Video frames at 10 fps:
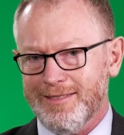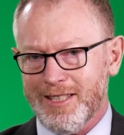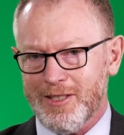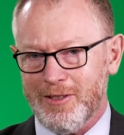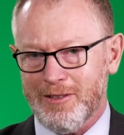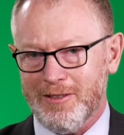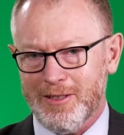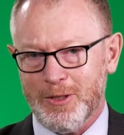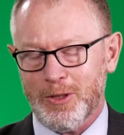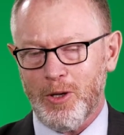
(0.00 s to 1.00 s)
That's a
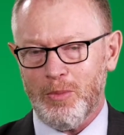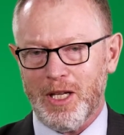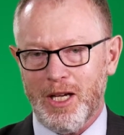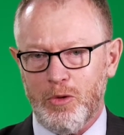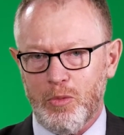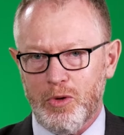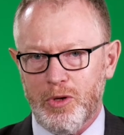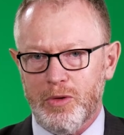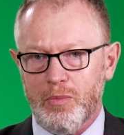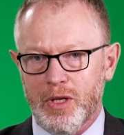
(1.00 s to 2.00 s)
complicated
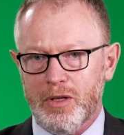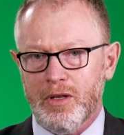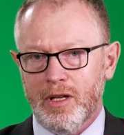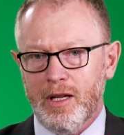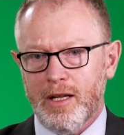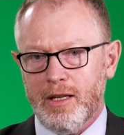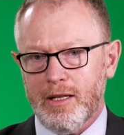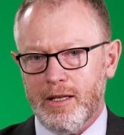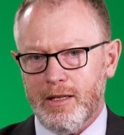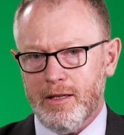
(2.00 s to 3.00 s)
word, but
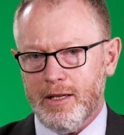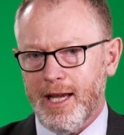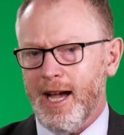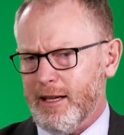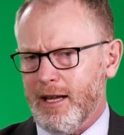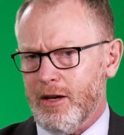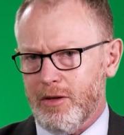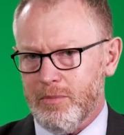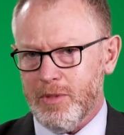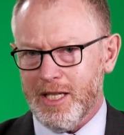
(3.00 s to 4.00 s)
you can't go to
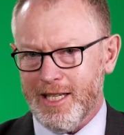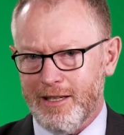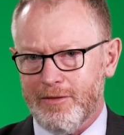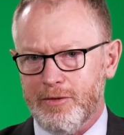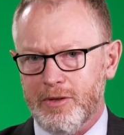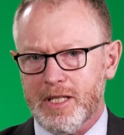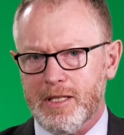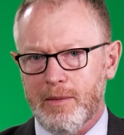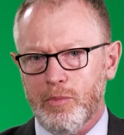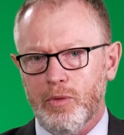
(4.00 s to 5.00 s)
the media, for
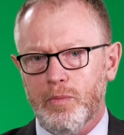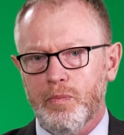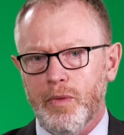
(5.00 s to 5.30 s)
example.